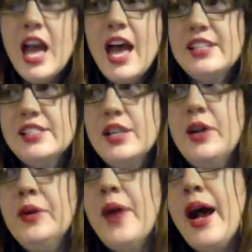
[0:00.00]
And
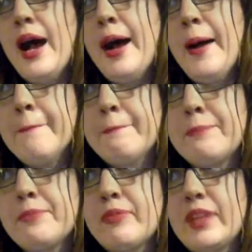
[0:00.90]
so,
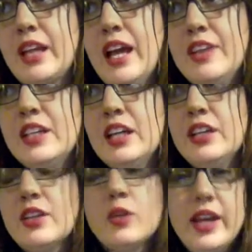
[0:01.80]
I think
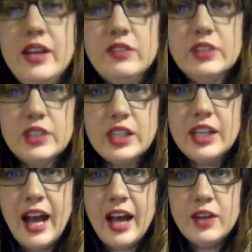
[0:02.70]
another way of looking
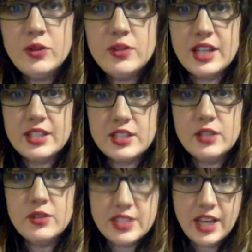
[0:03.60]
at Who Is Us and
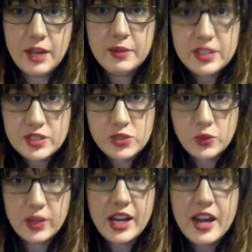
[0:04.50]
Who Is Them in the
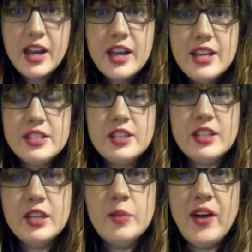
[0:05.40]
story is to
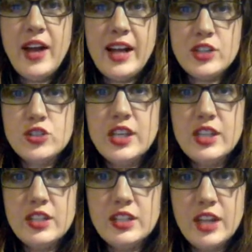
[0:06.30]
think about
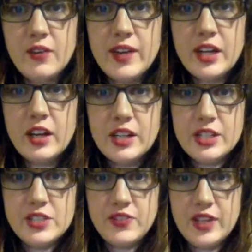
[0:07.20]
actually the narrator and
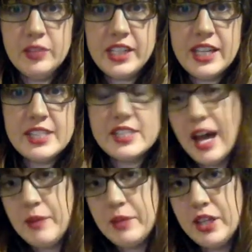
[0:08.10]
his family as
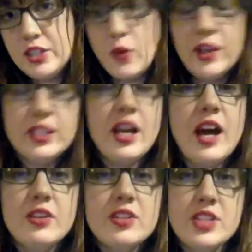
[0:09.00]
them. So on the
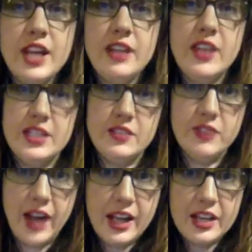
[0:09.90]
other side of that
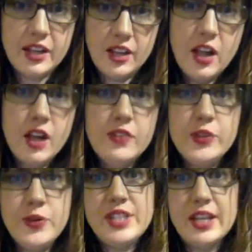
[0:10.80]
divide of
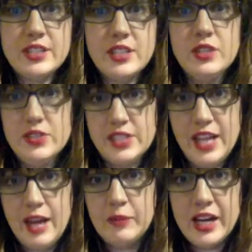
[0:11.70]
Who Is Us and Who Is
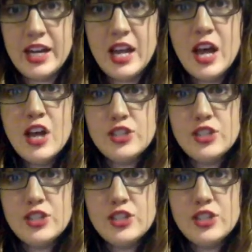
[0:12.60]
Them, right?